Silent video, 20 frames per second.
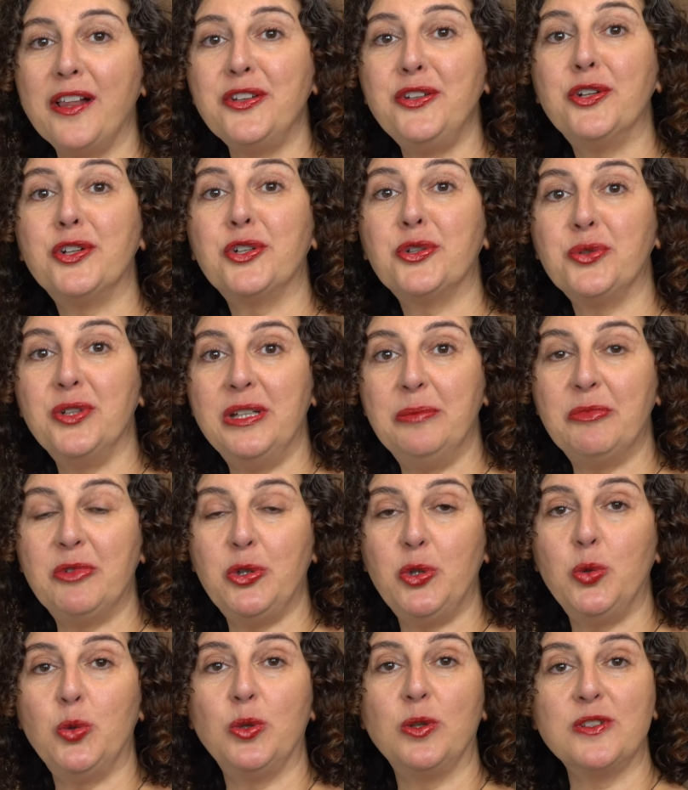your cream
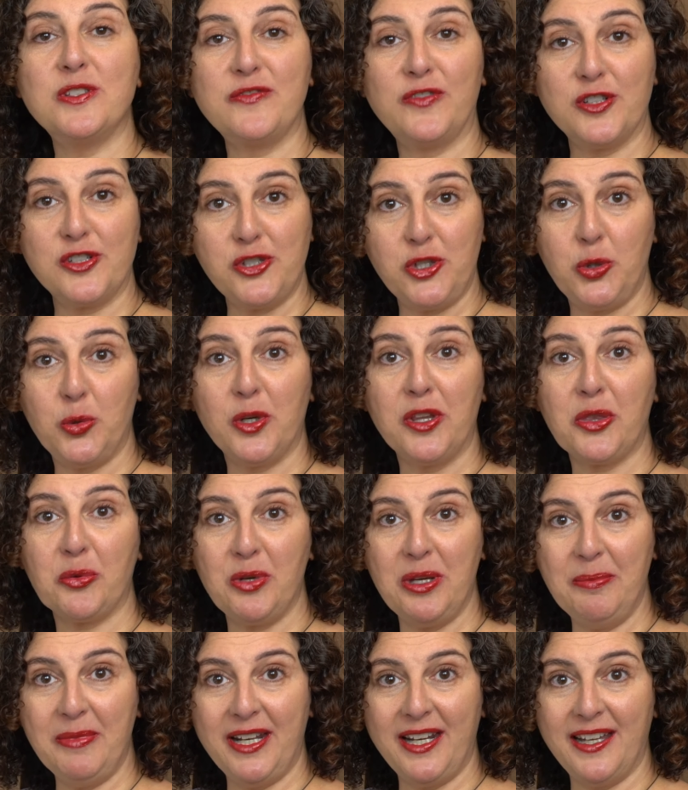cools for 2 or
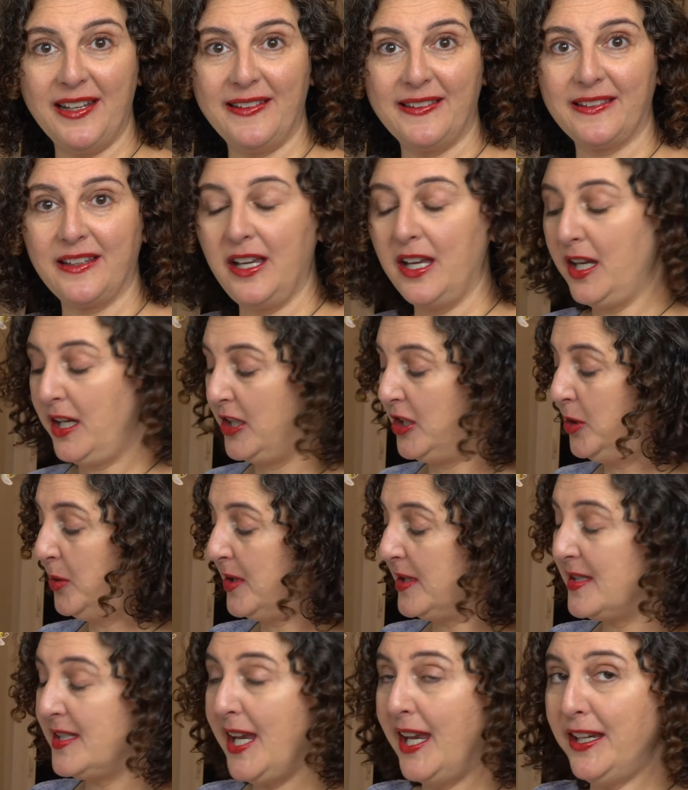3 minutes, you
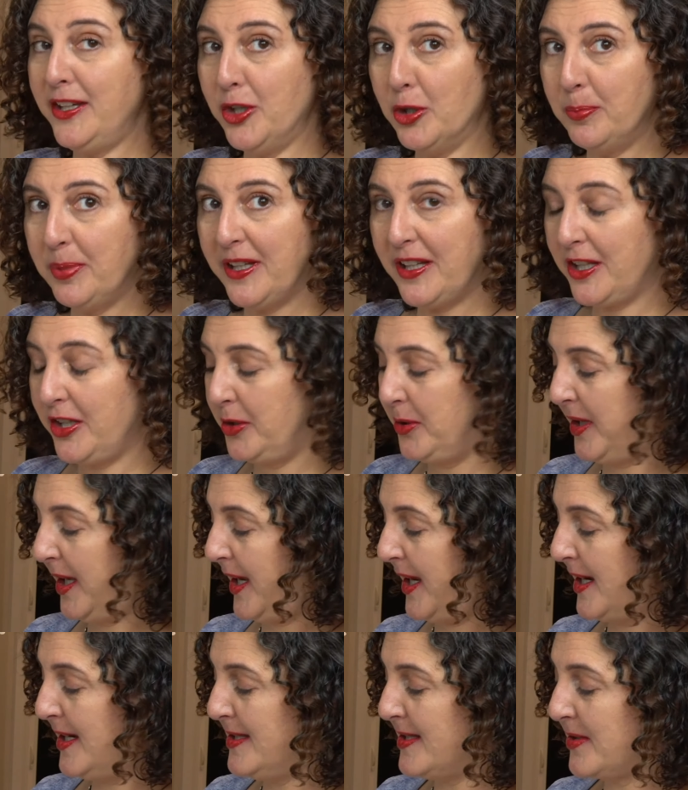can take your
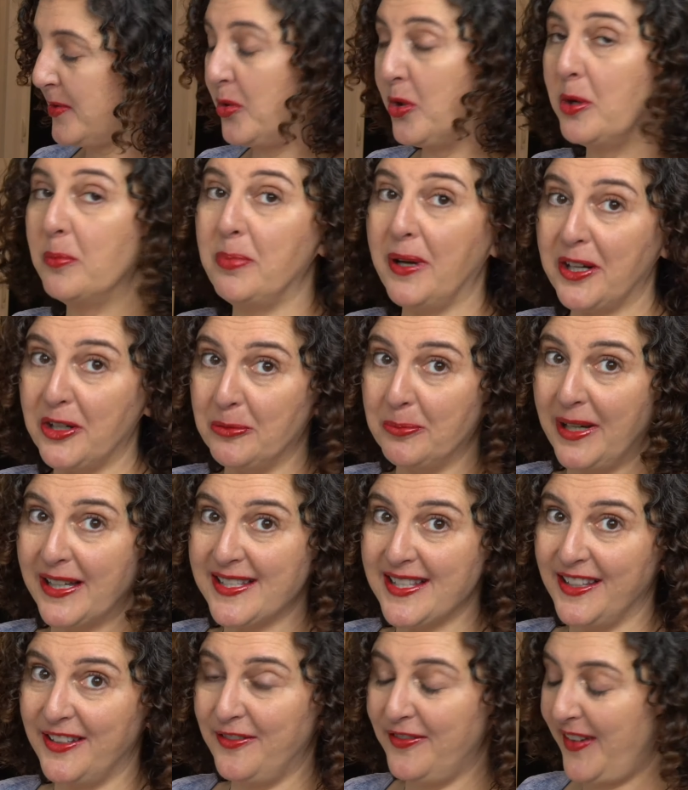pillowcase or butter
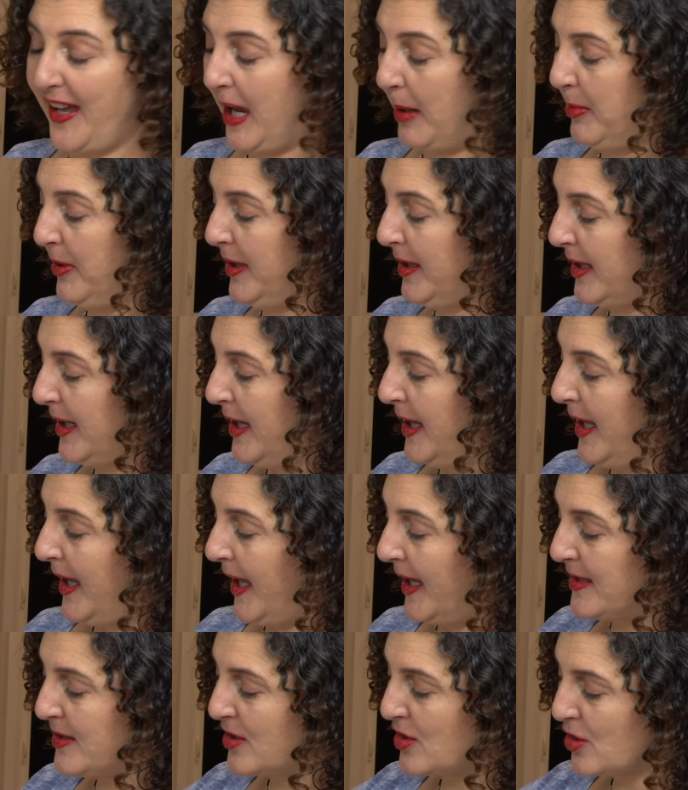muslin fabric
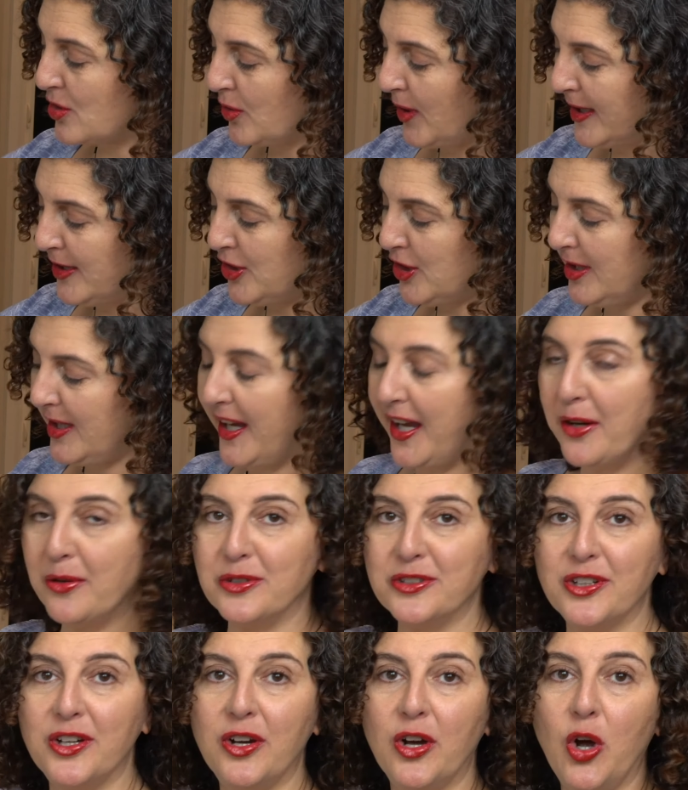and stretch it
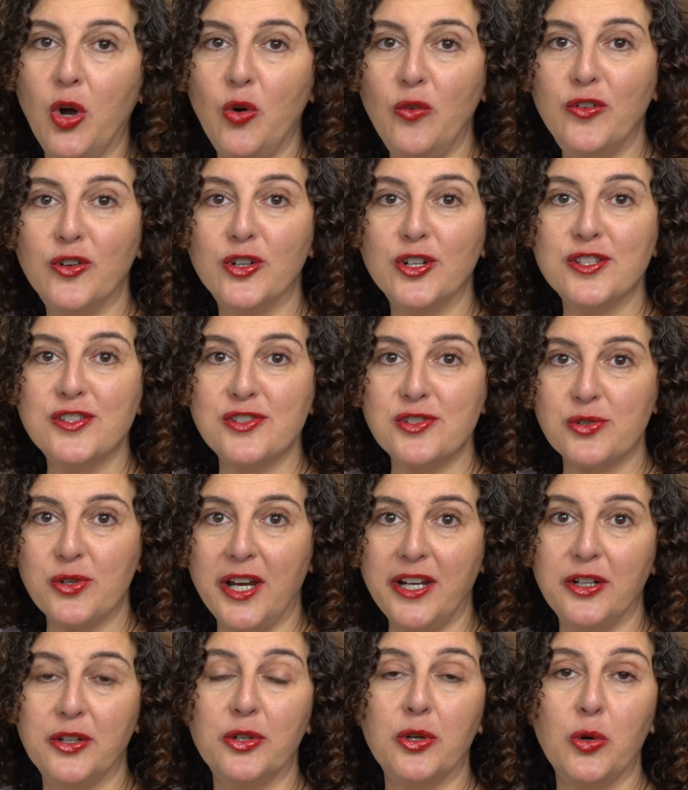out over a
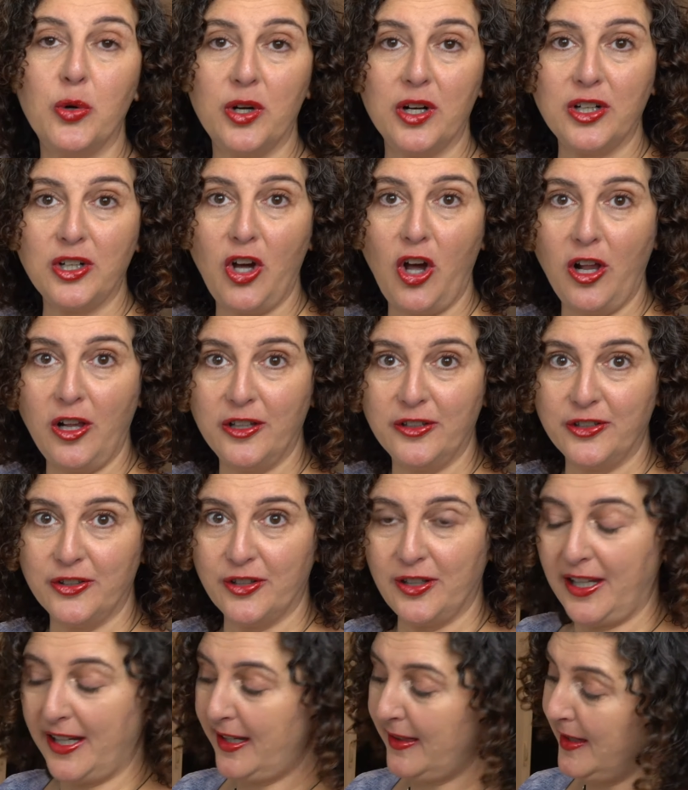strainer or a
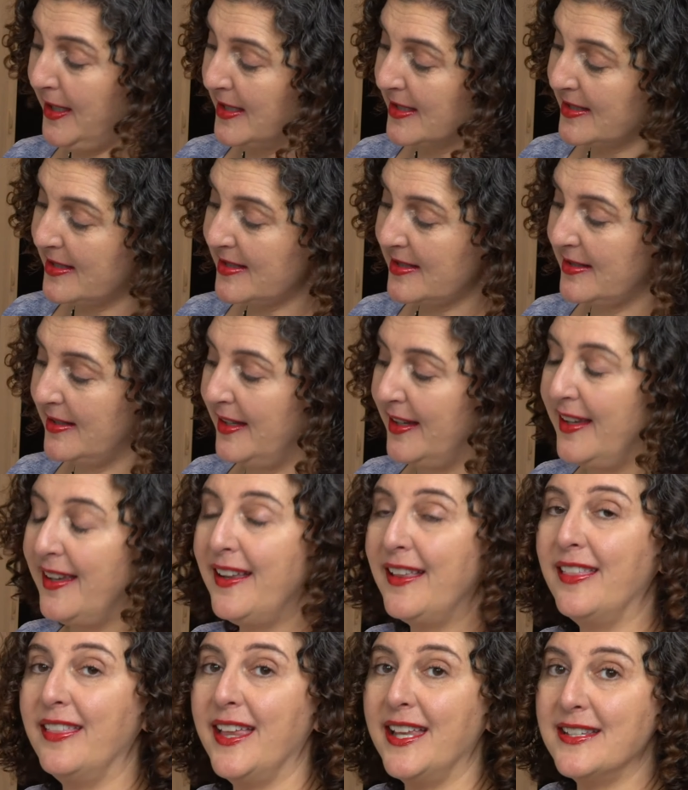colander like this.
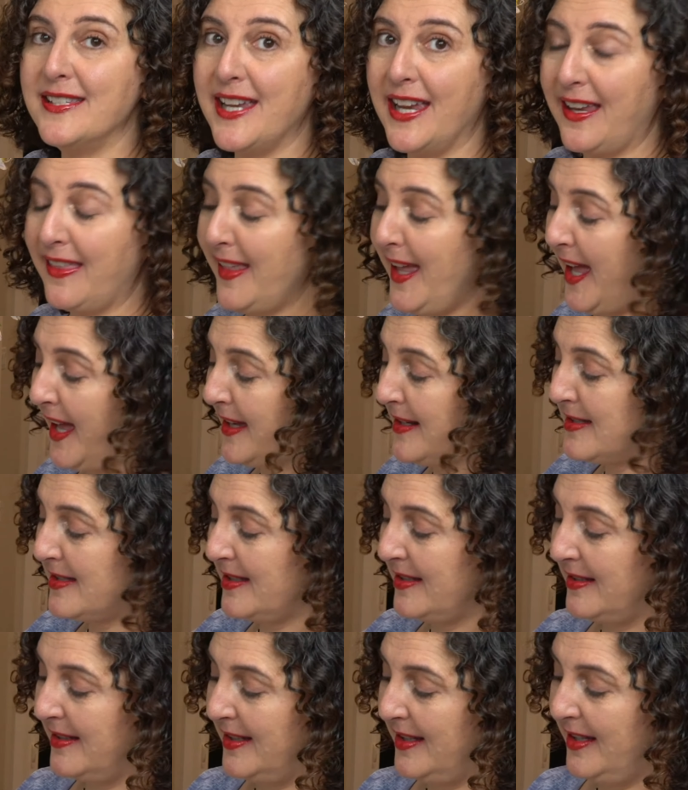Then take that
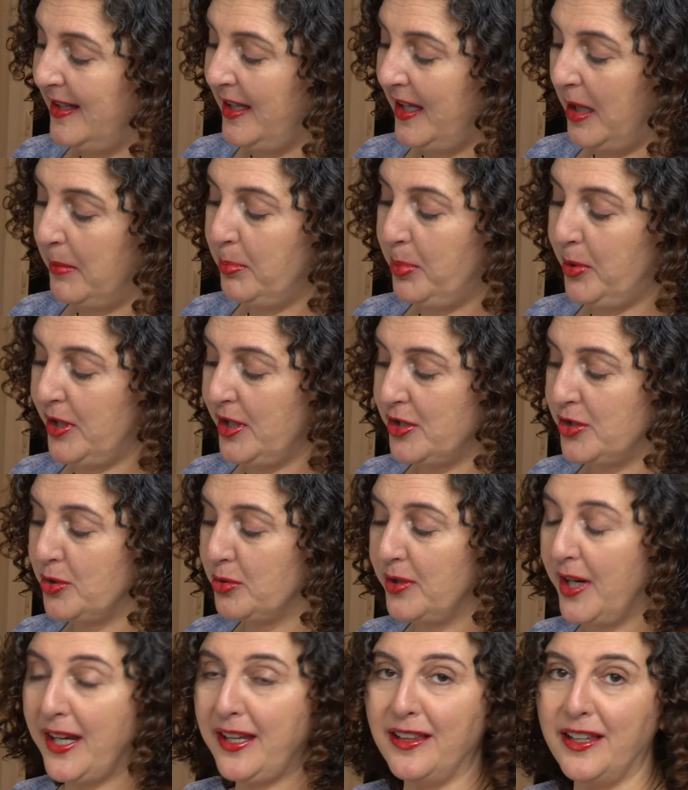and put it
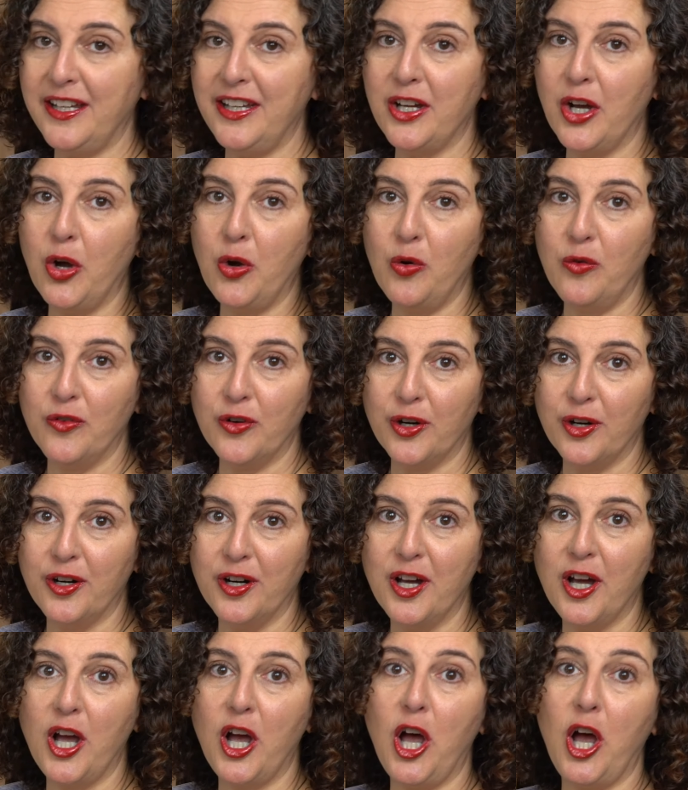directly over
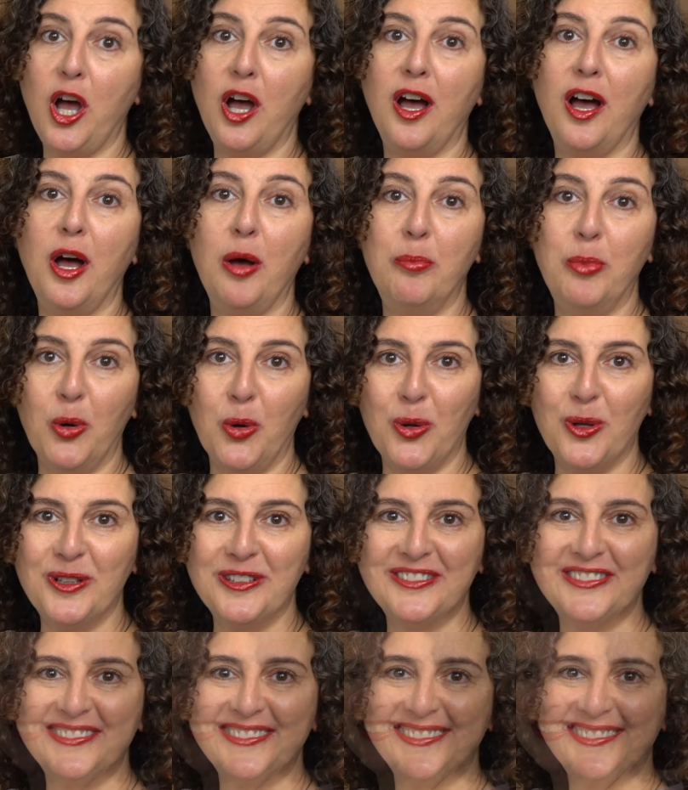a bowl.
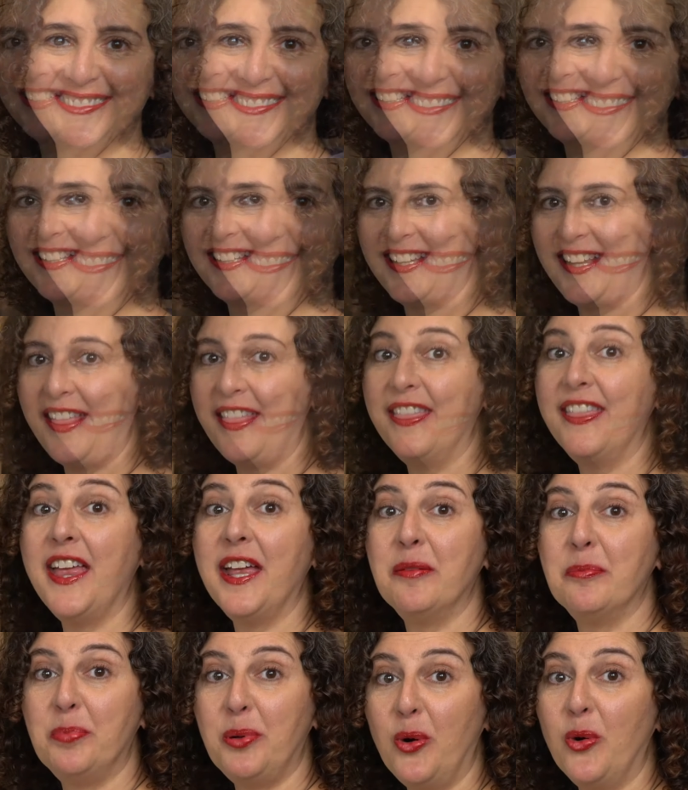
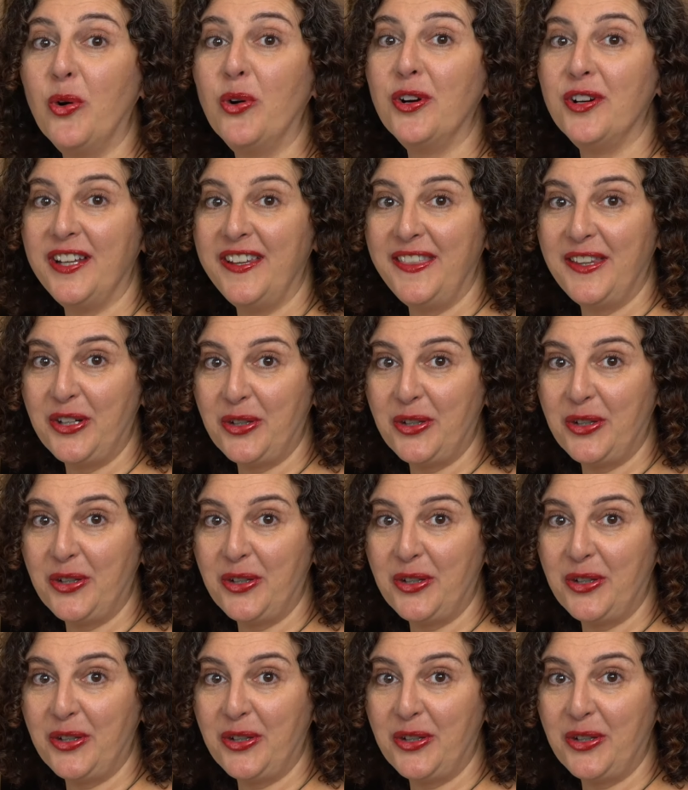Then pour in the